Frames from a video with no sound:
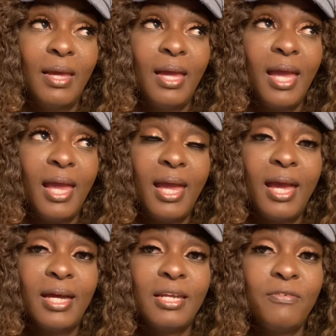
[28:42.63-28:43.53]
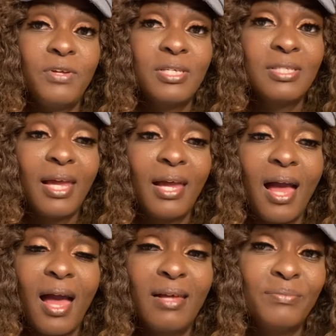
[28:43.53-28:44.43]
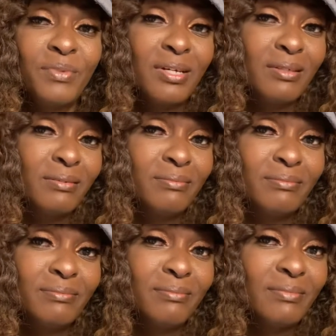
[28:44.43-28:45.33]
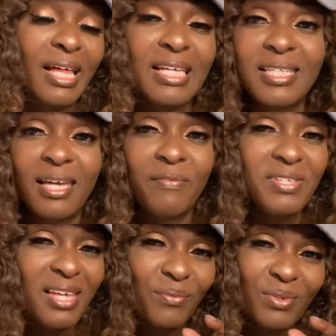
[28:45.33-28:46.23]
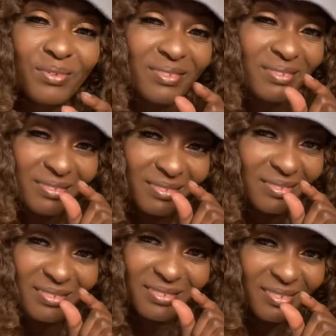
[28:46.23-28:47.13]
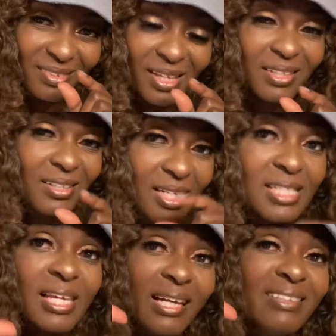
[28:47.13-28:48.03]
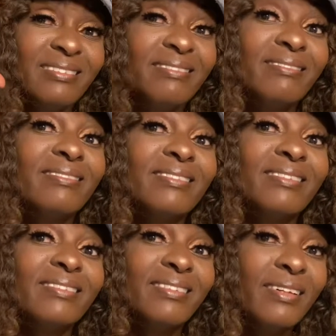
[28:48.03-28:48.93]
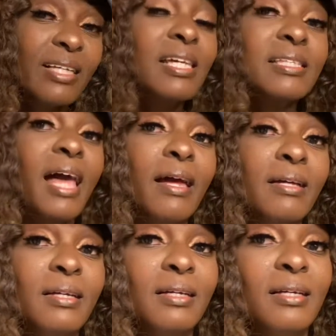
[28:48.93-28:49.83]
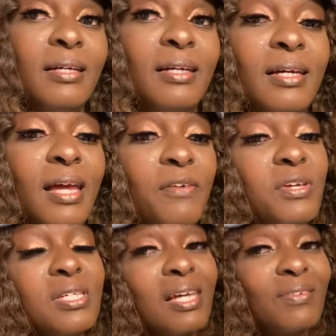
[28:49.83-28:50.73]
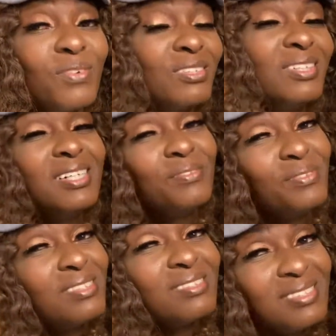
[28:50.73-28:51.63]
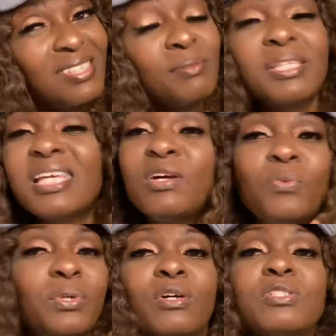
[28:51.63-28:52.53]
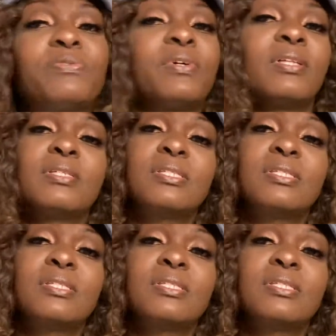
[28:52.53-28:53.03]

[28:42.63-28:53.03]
And if he's like I said, if he's like, and it's like that. If he's like, sometimes he don't want to hurt your feelings.